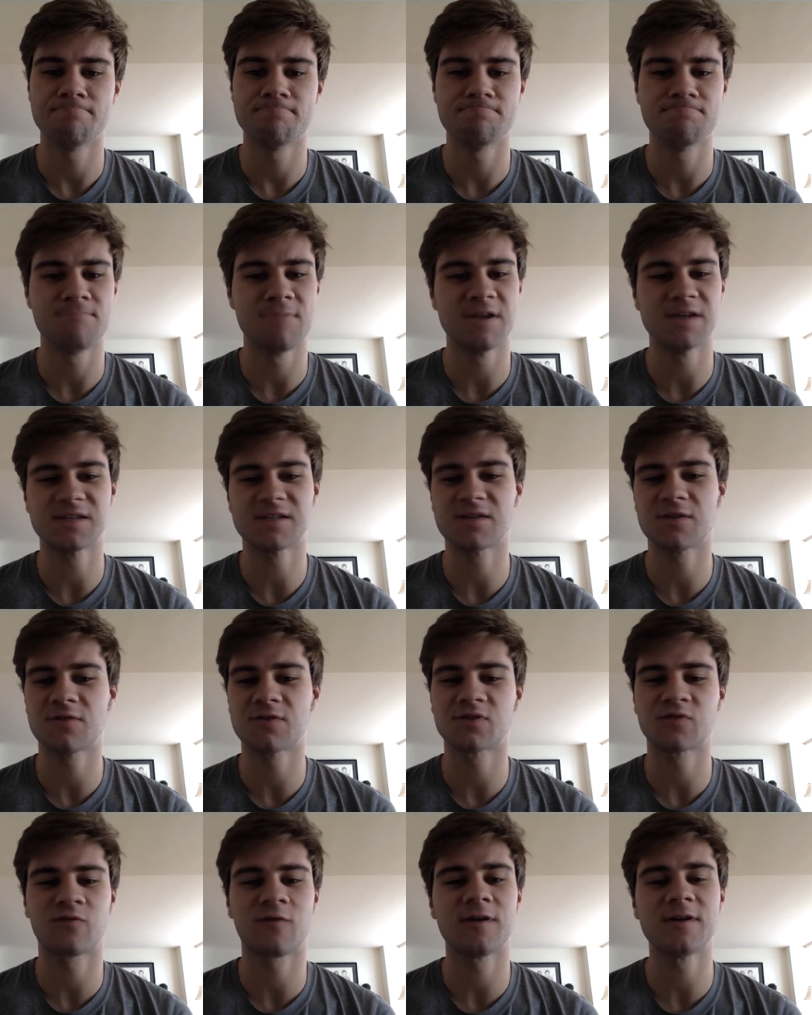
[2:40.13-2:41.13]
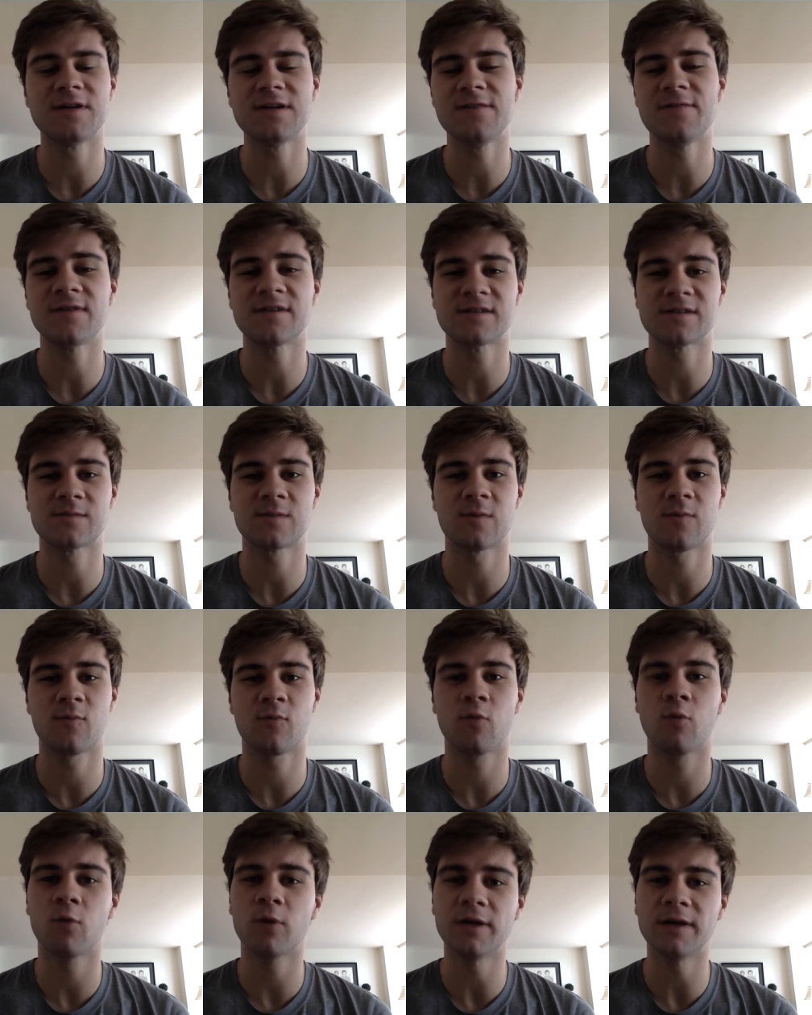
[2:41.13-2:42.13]
Minnesota's run defense has been
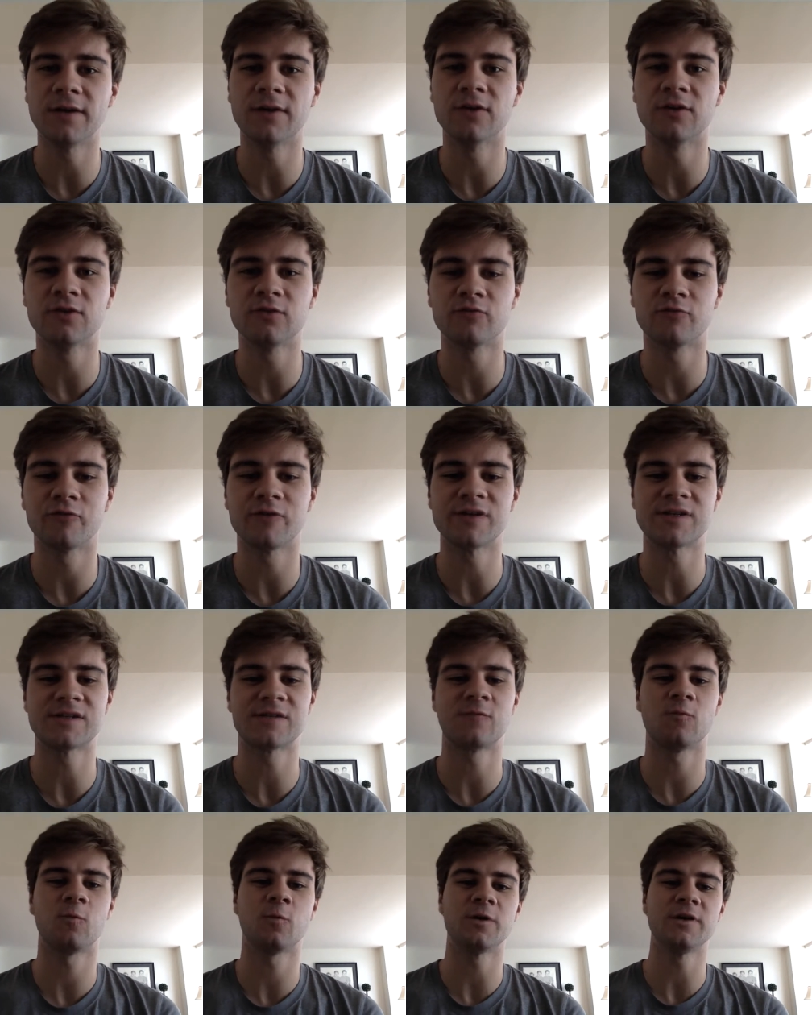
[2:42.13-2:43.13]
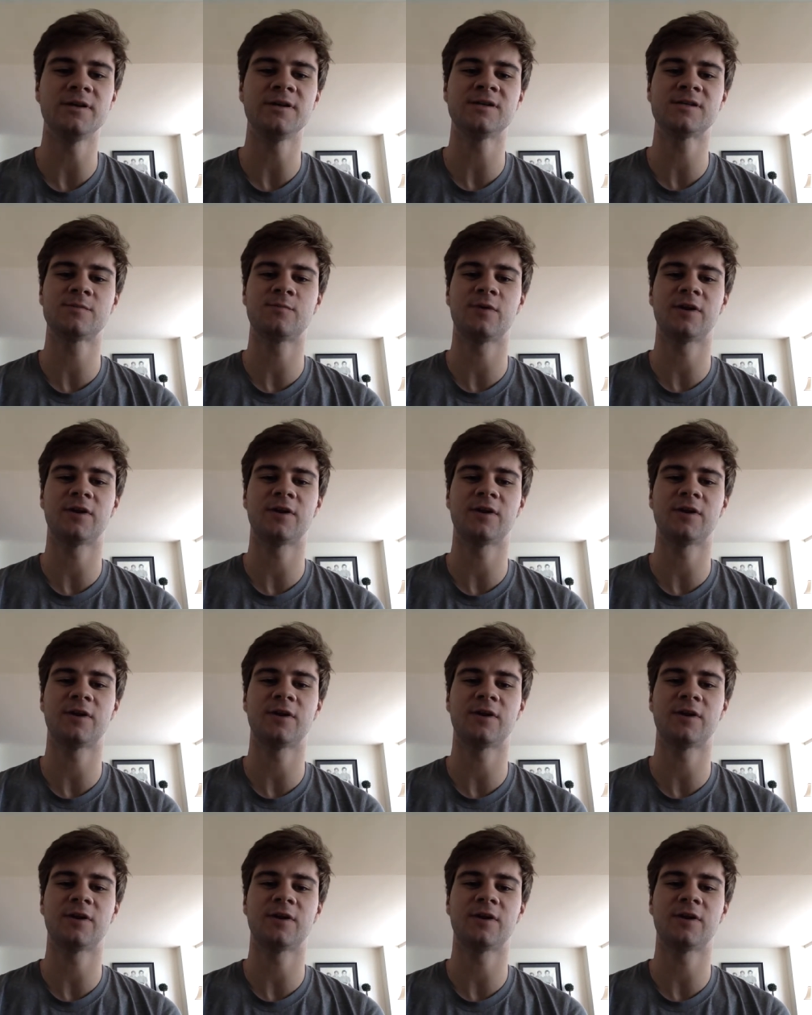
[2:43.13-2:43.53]
pretty good in recent weeks,